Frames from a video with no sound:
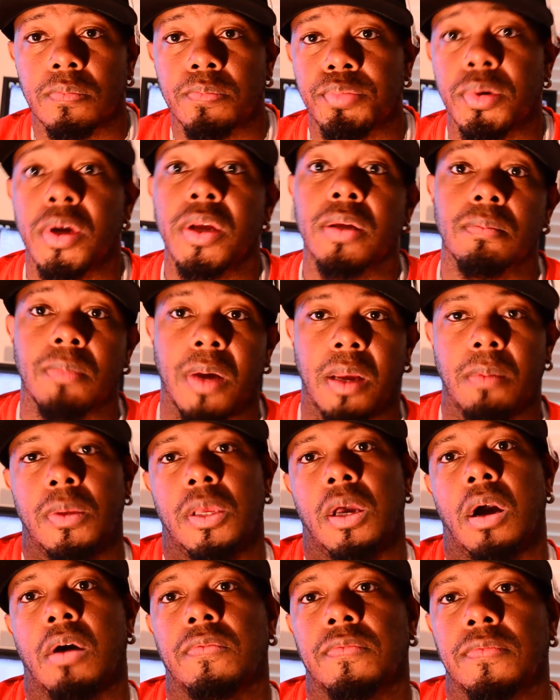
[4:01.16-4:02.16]
print might be
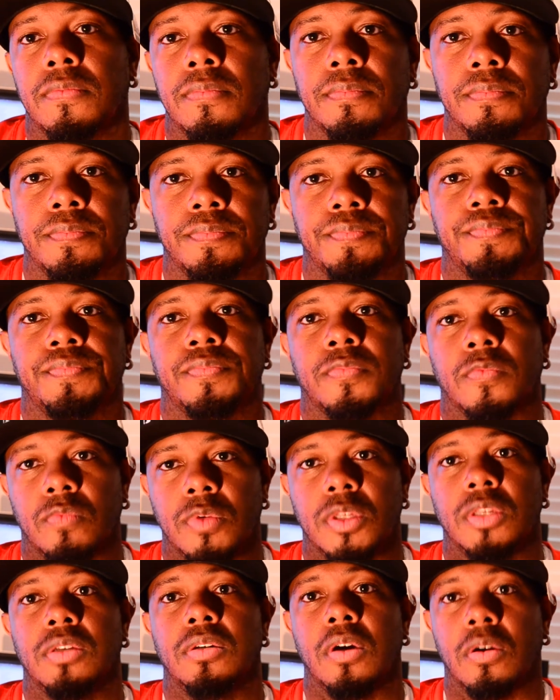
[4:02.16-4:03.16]
off
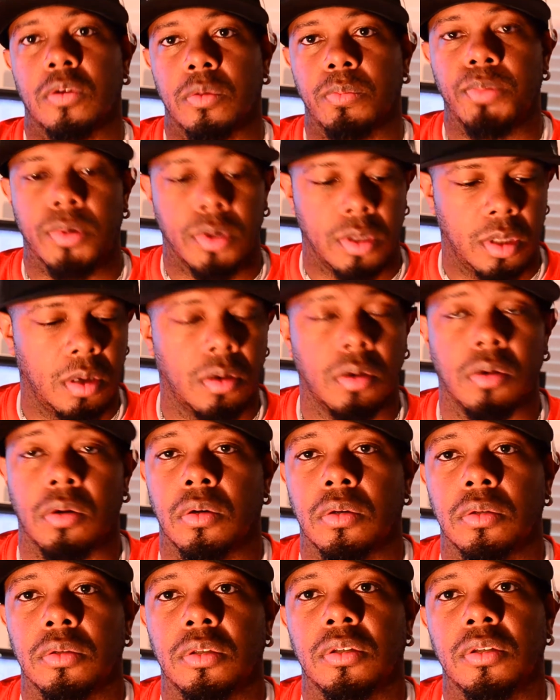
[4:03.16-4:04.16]
when you go to put it
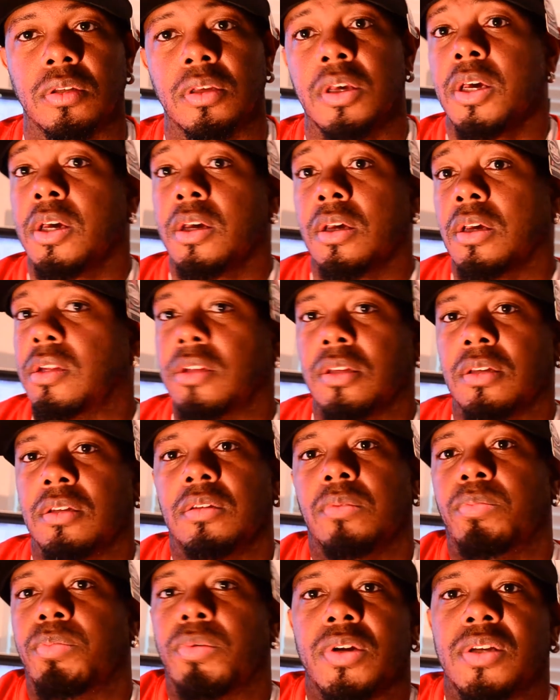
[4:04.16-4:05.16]
onto, and then
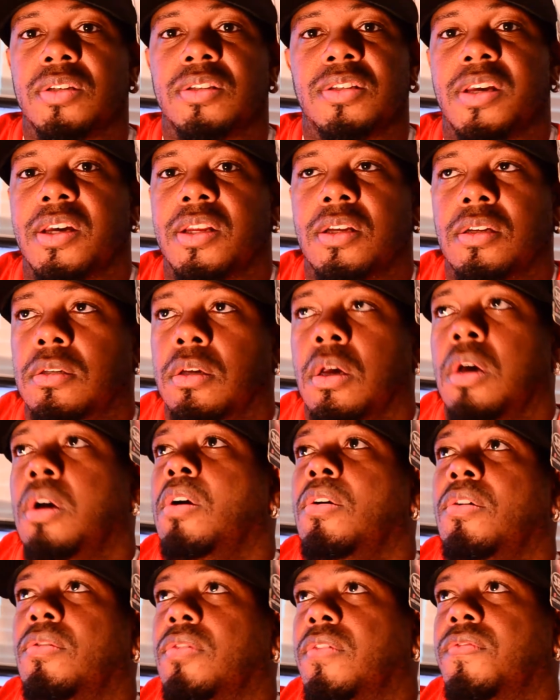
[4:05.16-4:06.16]
your print settings,
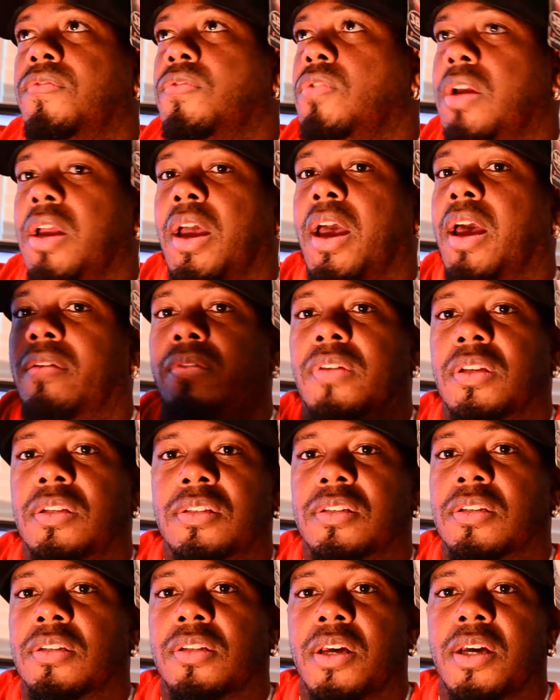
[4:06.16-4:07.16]
if you have it
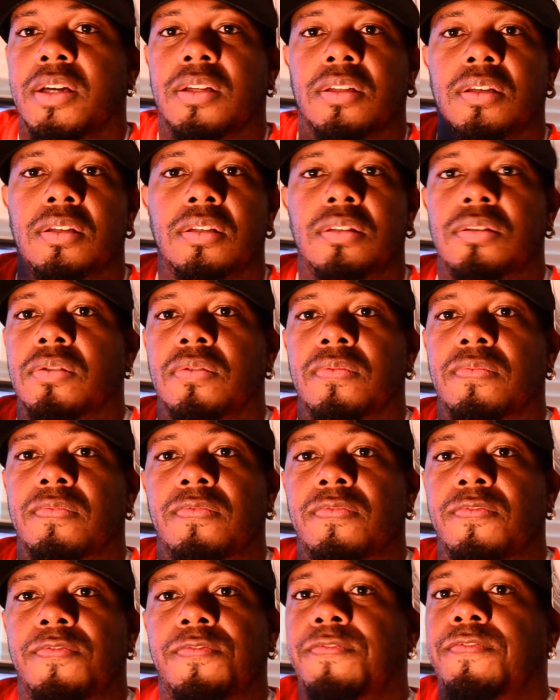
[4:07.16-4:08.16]
selected to
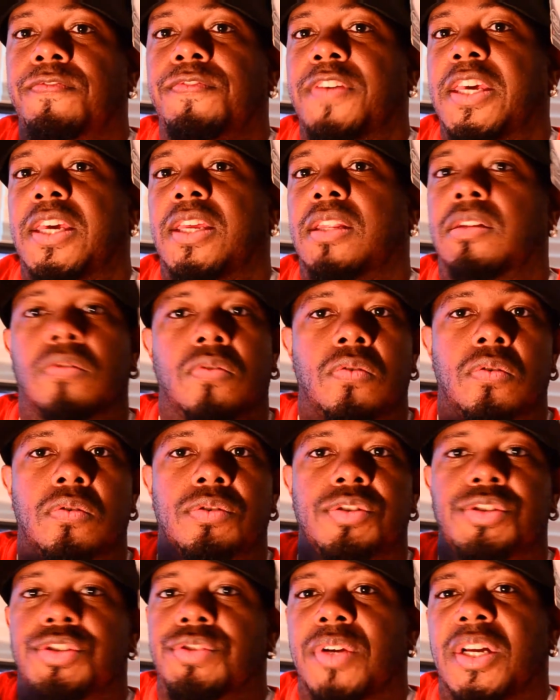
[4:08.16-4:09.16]
fit or
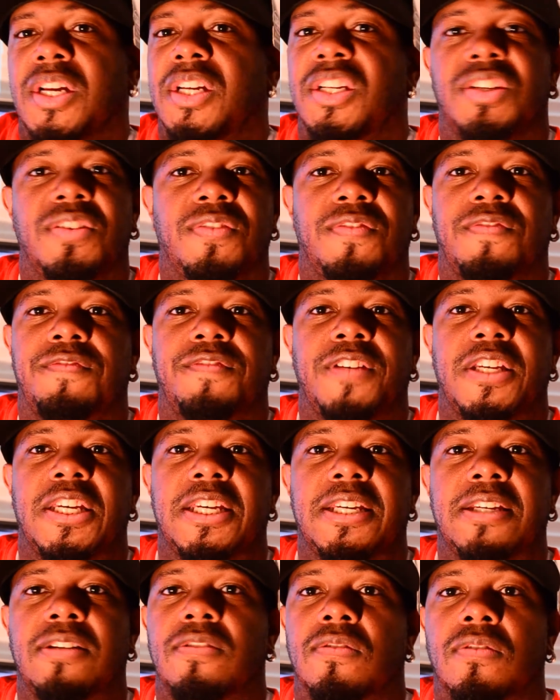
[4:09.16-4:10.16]
shrink to
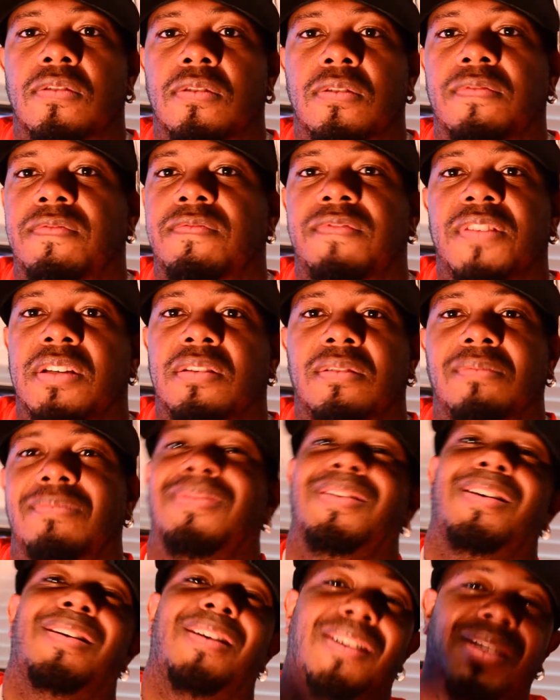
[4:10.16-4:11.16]
fit or fit,
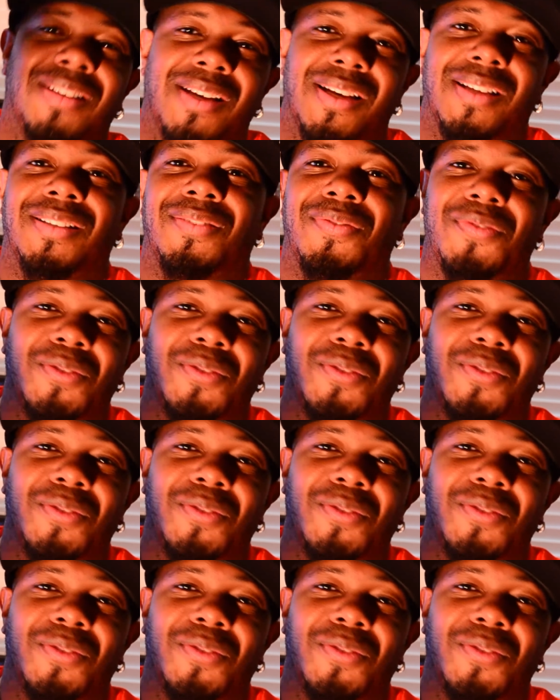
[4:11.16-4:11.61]
all that